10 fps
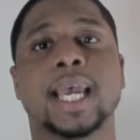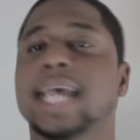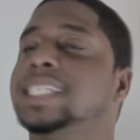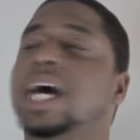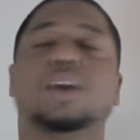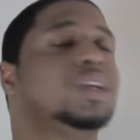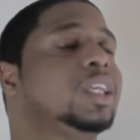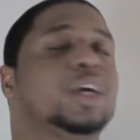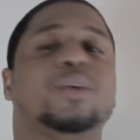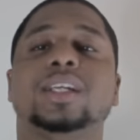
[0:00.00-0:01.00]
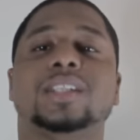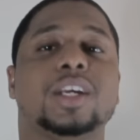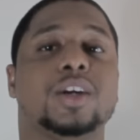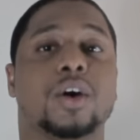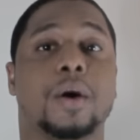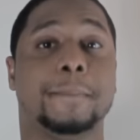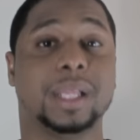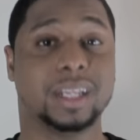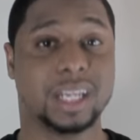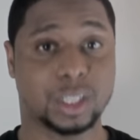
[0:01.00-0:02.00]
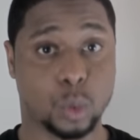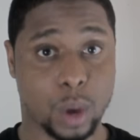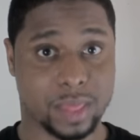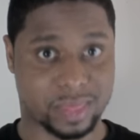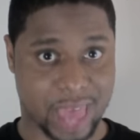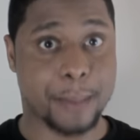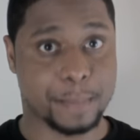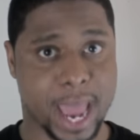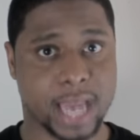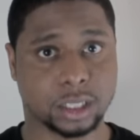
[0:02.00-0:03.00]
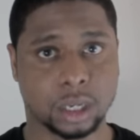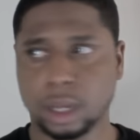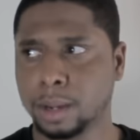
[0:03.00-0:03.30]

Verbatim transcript: is not only decreasing your ability to win that match,